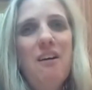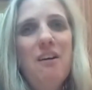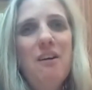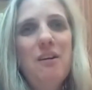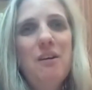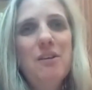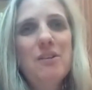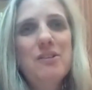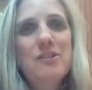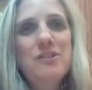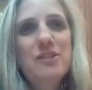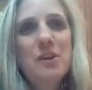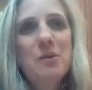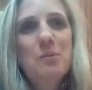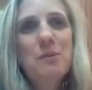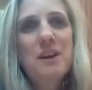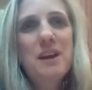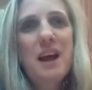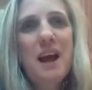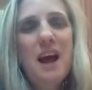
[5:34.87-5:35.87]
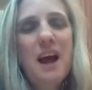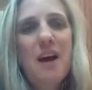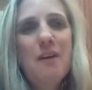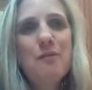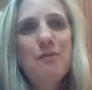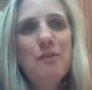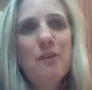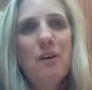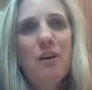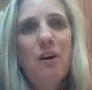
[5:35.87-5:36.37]
So we
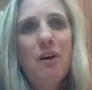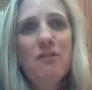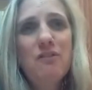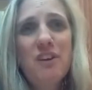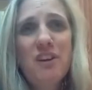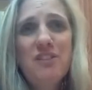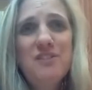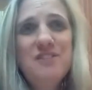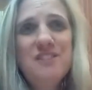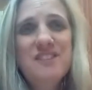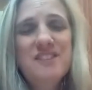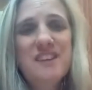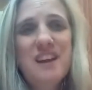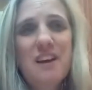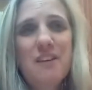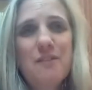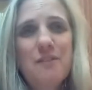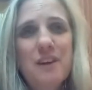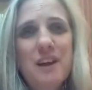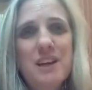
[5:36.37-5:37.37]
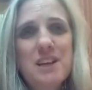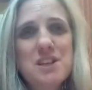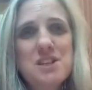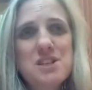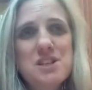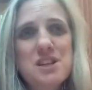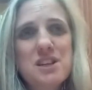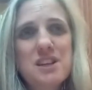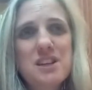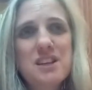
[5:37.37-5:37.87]
have our own
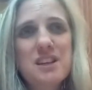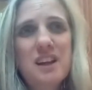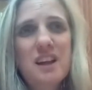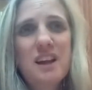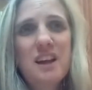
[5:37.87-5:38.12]
salvation